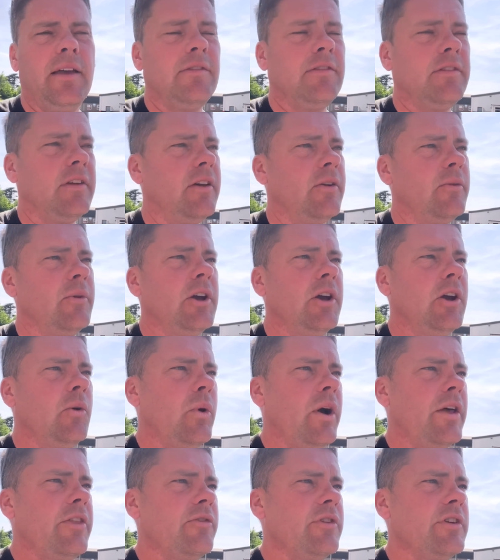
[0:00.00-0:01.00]
So
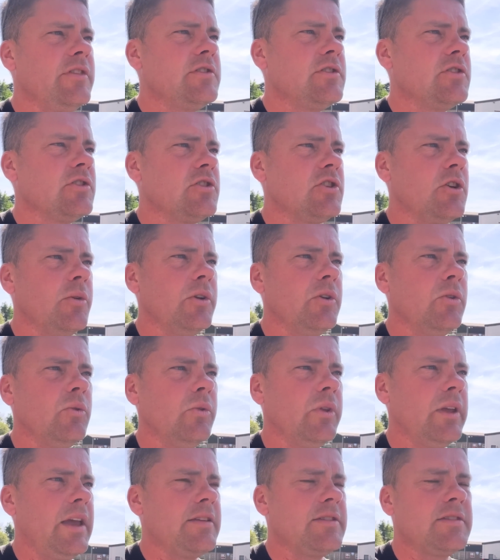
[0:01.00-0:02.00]
whether he's just doing
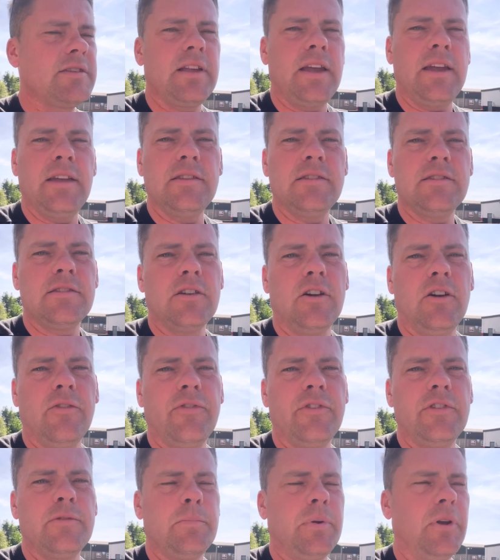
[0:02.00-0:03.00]
all the estates off
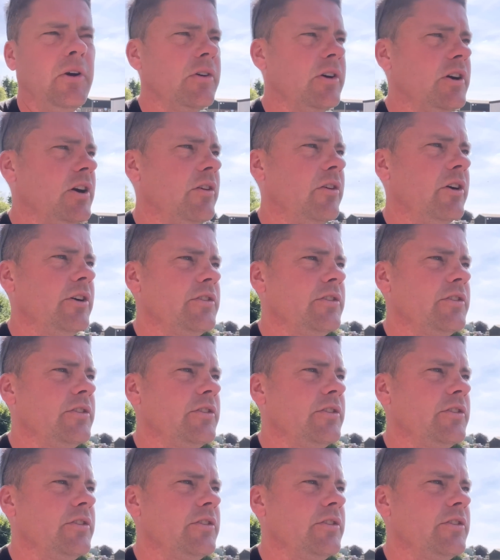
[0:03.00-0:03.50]
his plonker,